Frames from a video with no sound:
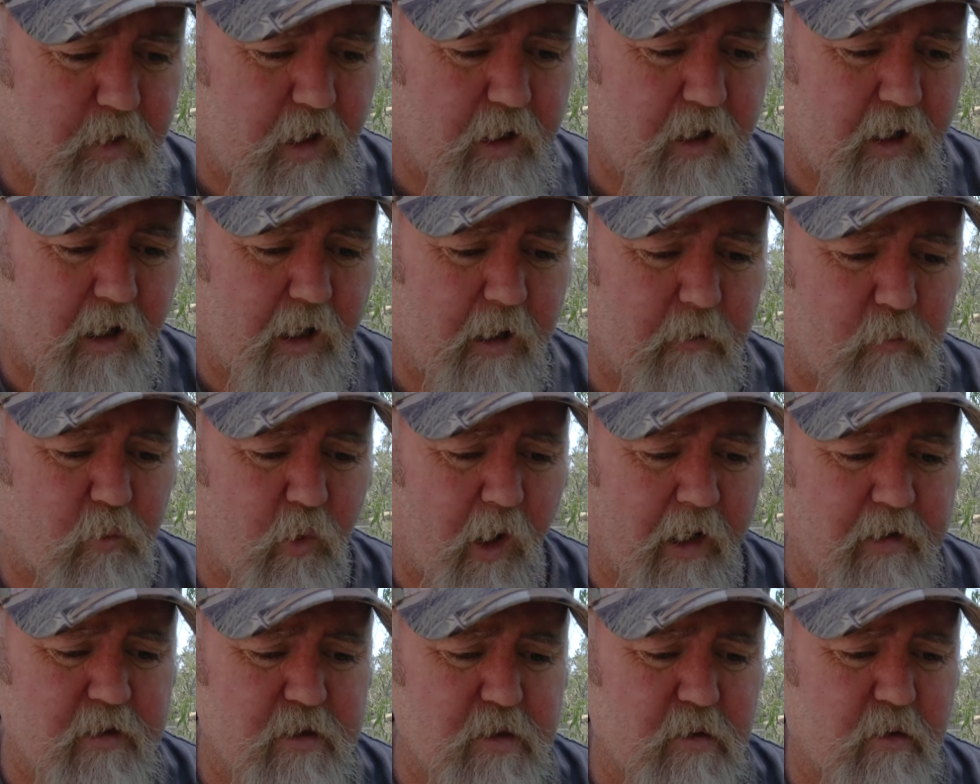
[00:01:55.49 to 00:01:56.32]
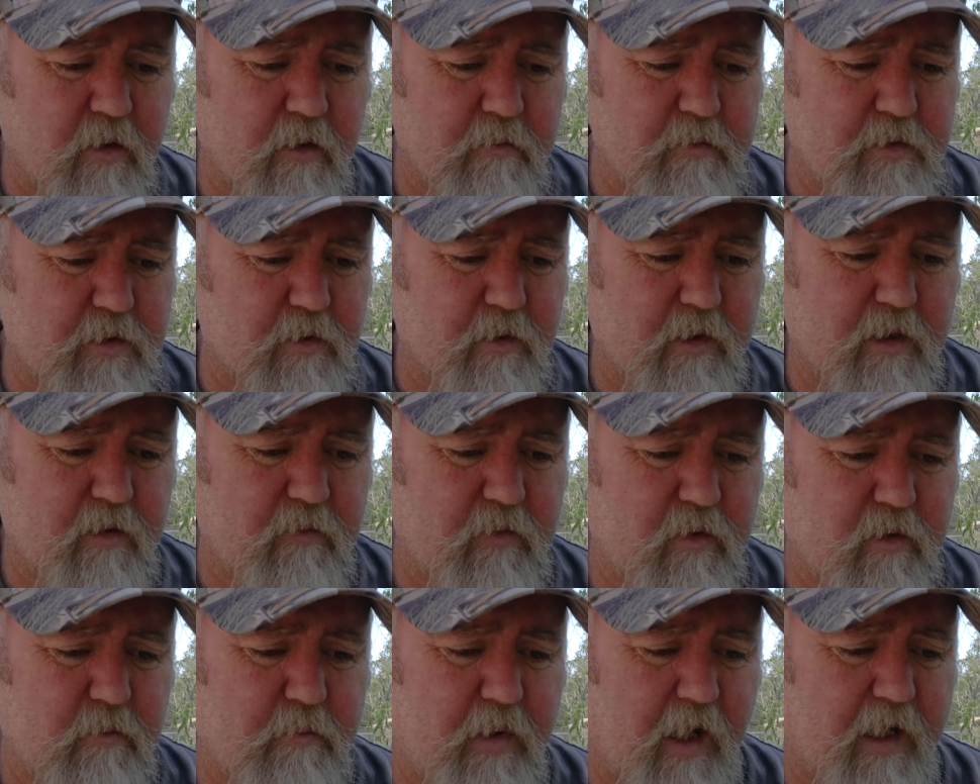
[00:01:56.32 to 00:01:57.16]
Run times, it'll give
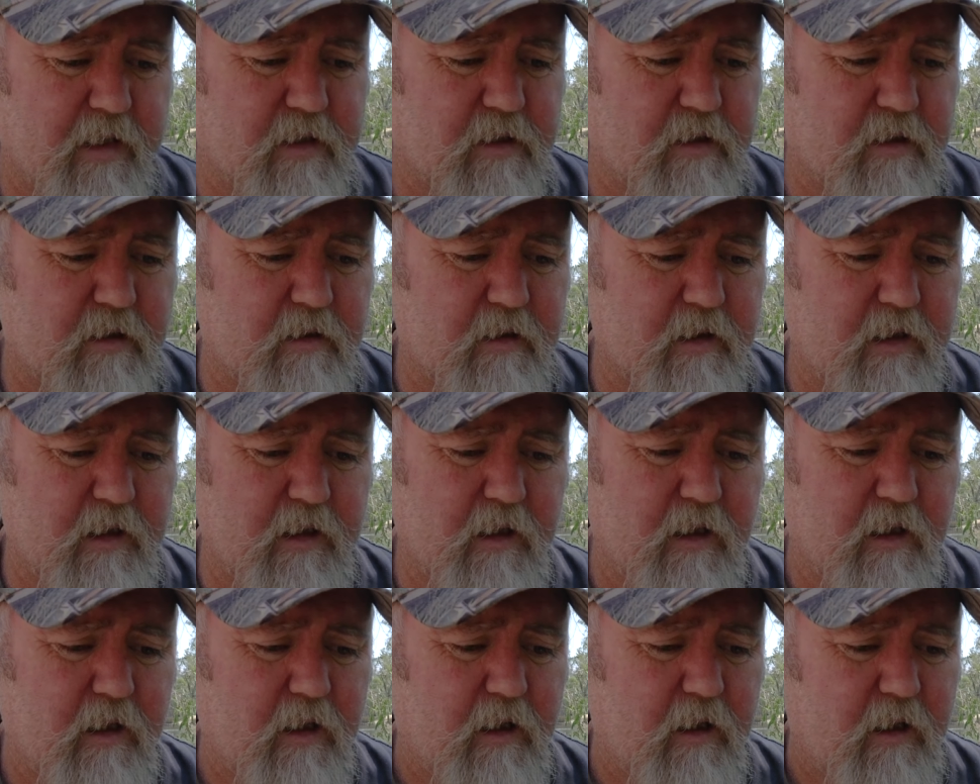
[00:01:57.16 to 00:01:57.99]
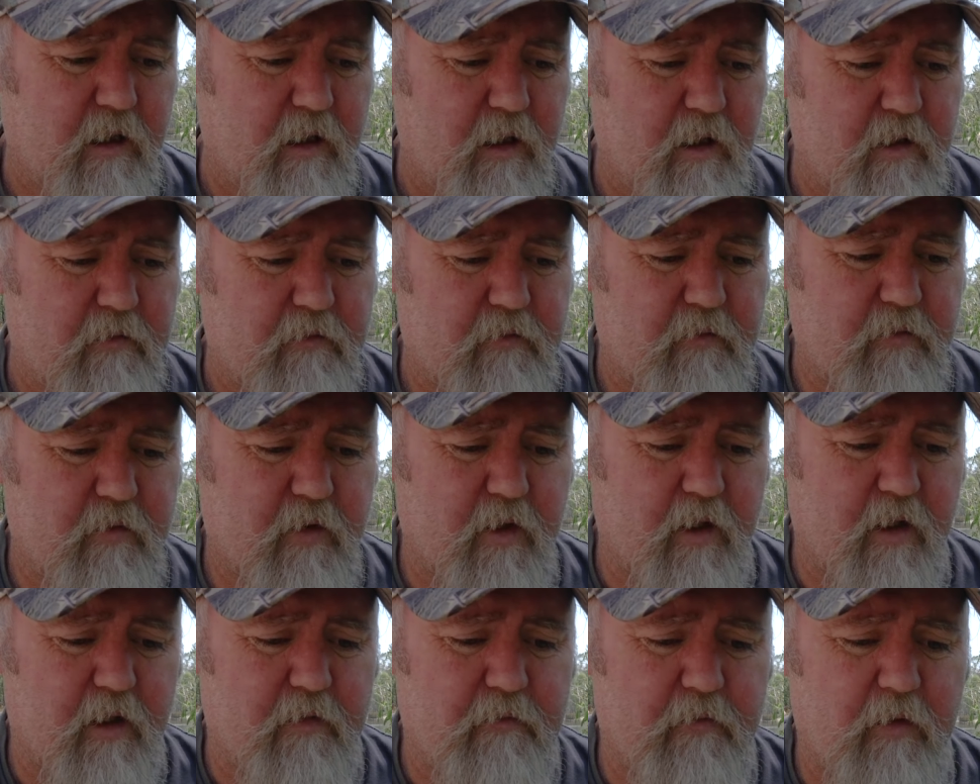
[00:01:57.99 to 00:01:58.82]
you basically
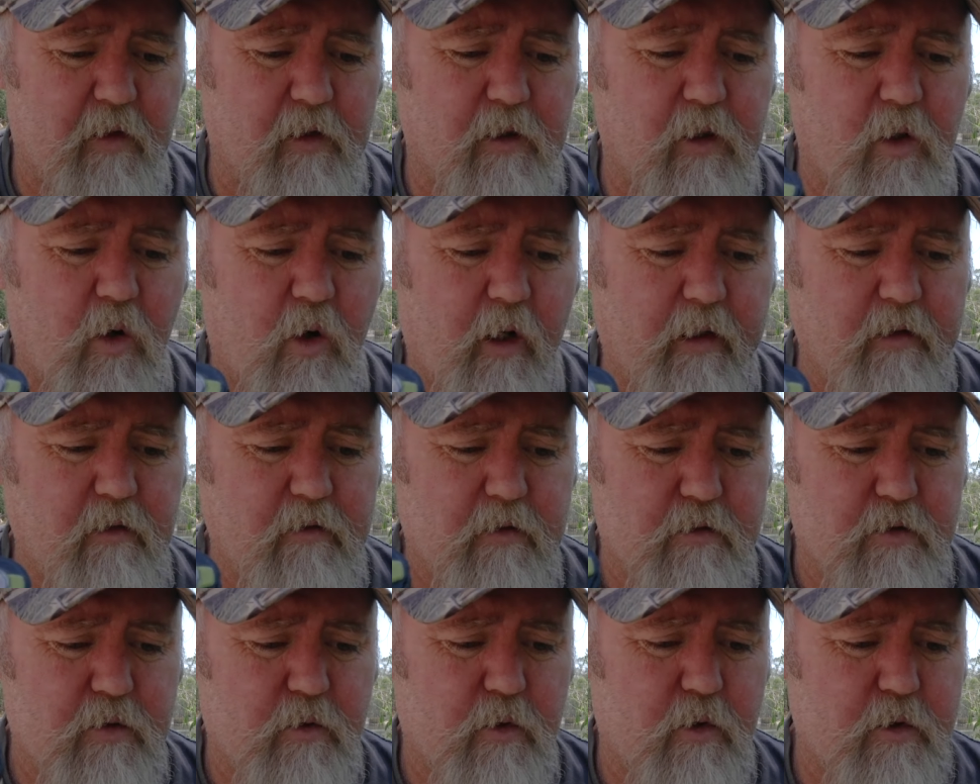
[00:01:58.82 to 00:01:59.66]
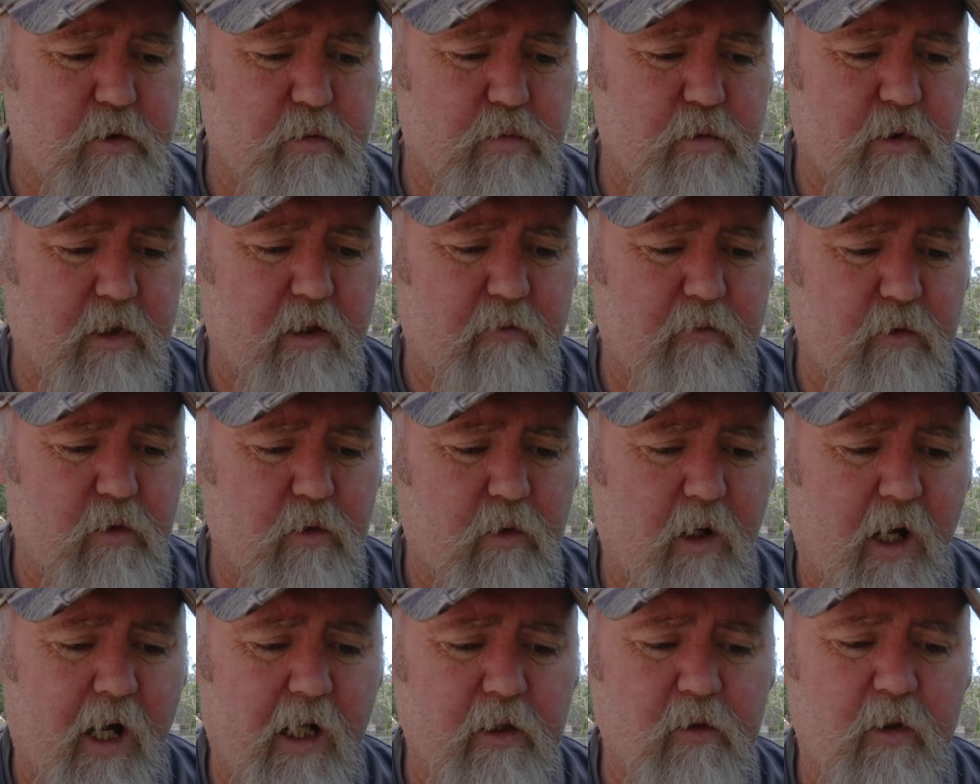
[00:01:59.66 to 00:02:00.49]
the light, the torch will give you
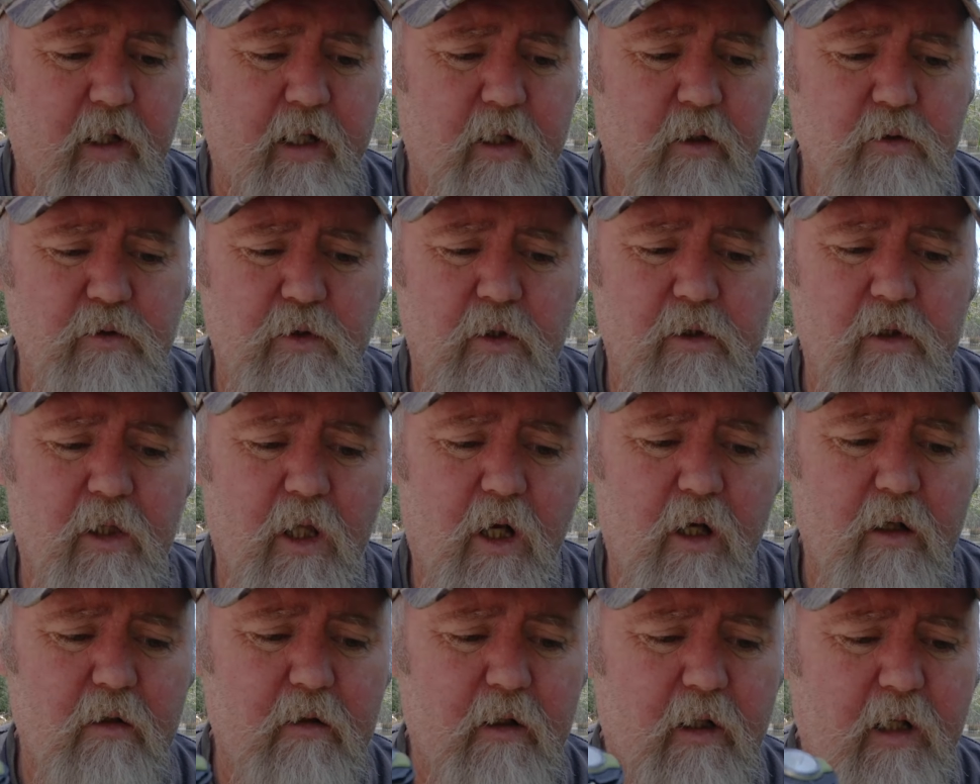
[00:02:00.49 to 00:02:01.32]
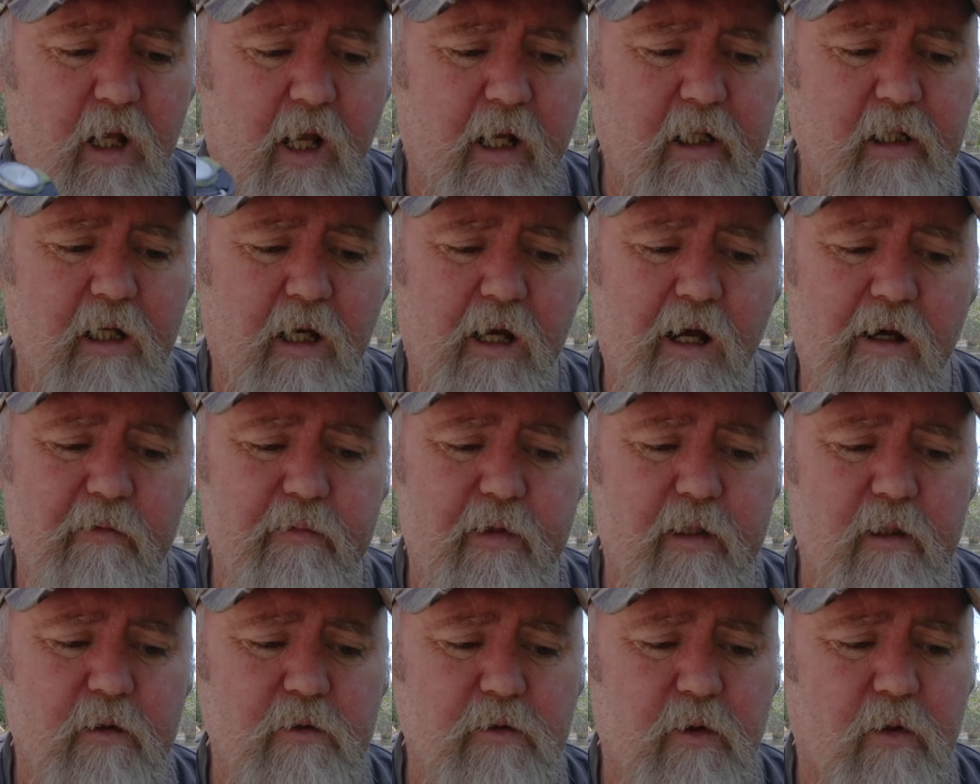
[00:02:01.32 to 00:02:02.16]
100 hours on low and
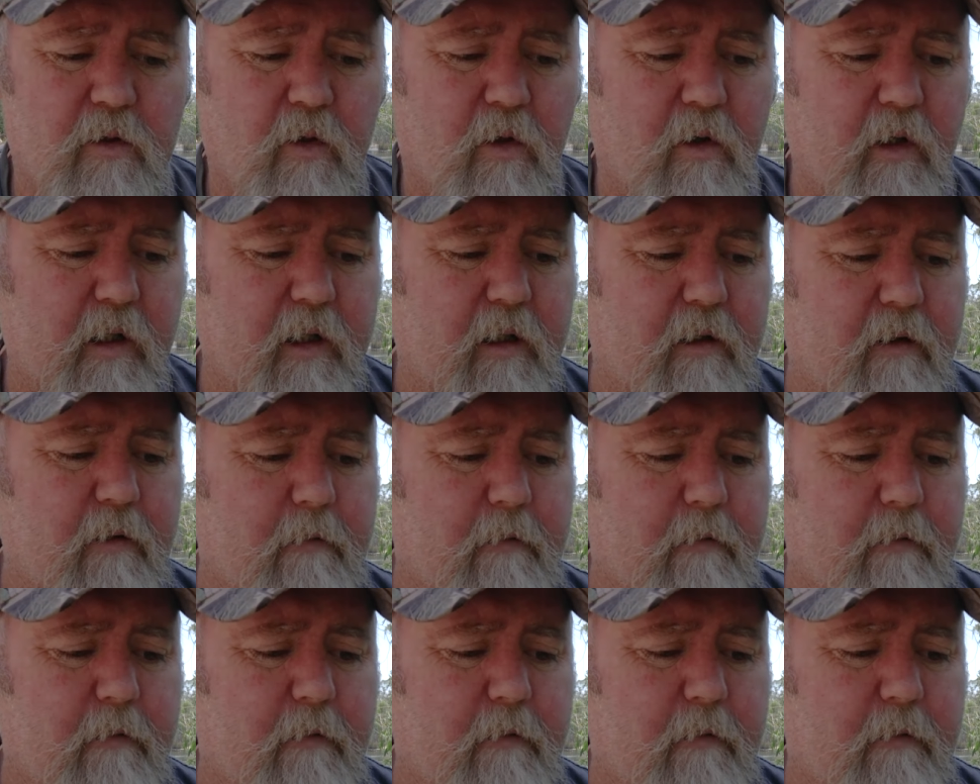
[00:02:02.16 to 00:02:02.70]
8.5 hours on high.